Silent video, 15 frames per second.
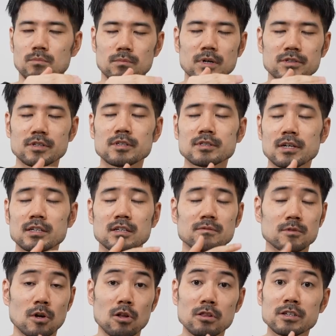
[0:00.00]
But this kind of
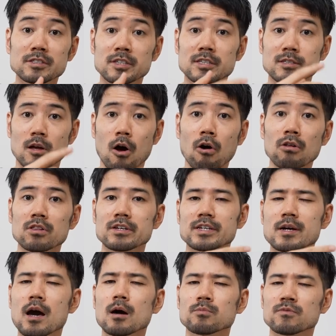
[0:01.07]
knowledge is only
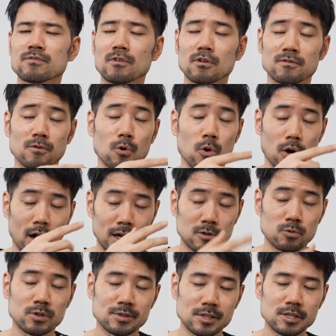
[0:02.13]
helpful for
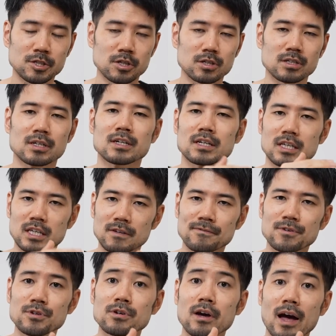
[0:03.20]
acquisition if
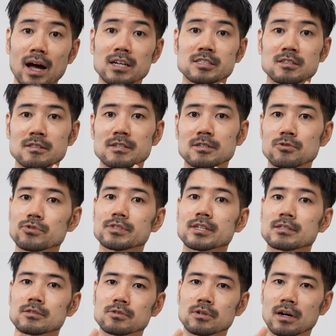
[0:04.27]
you actually use
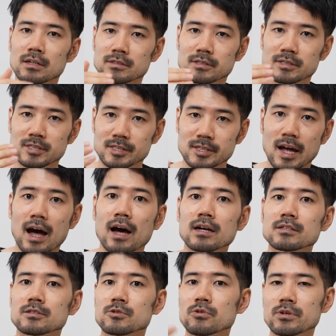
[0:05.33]
it to
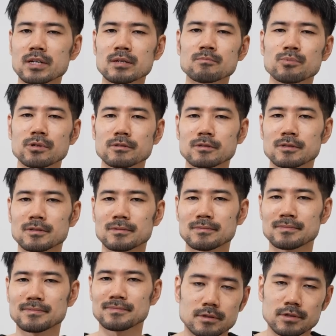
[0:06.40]
understand your input.
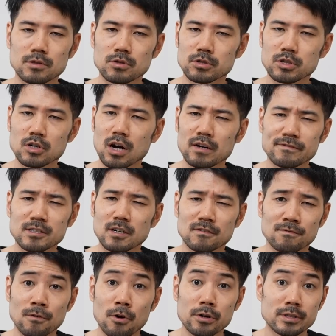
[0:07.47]
So you don't have to
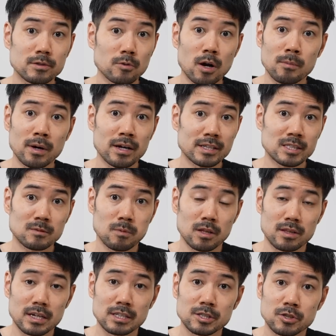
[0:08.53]
avoid grammar
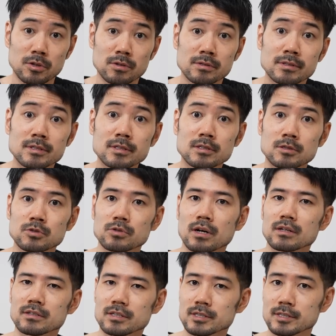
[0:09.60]
explanations to
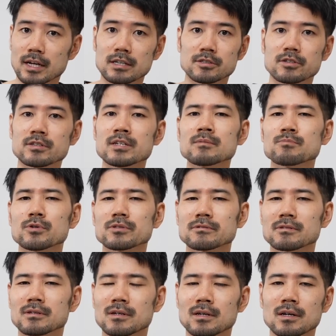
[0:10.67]
understand your
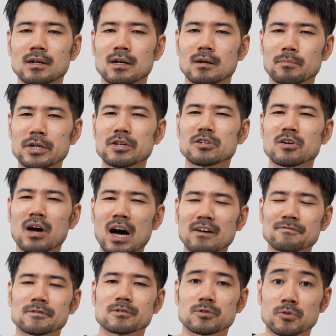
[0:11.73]
input, but you don't
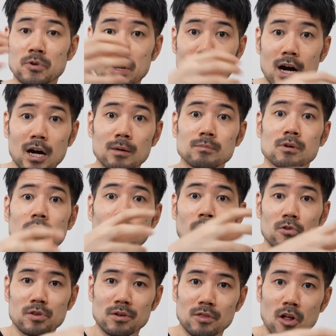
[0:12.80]
have to cram
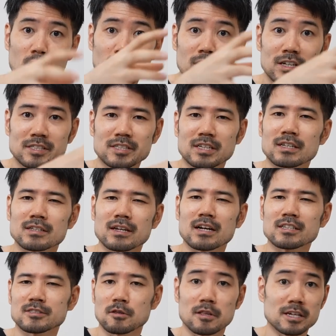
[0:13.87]
all the knowledge in
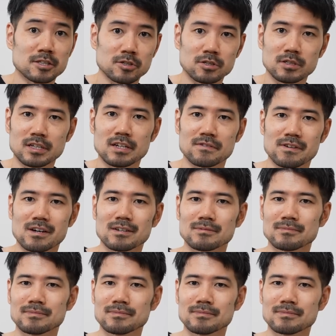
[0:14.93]
isolation either.